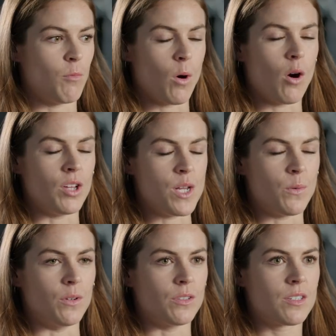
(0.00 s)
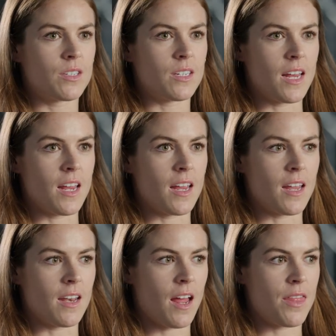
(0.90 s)
we're all equals.
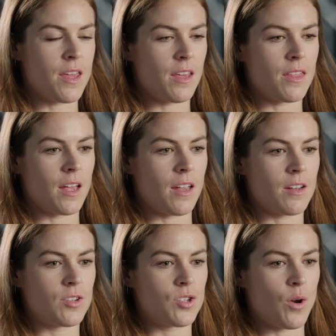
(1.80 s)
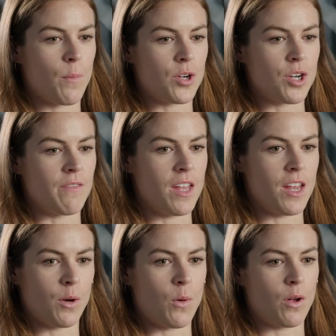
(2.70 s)
And I think that so much of the
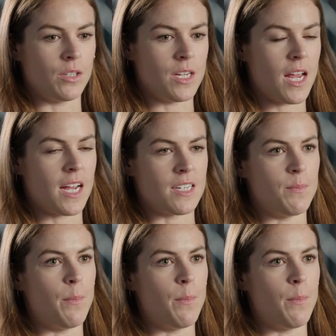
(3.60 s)
inequality has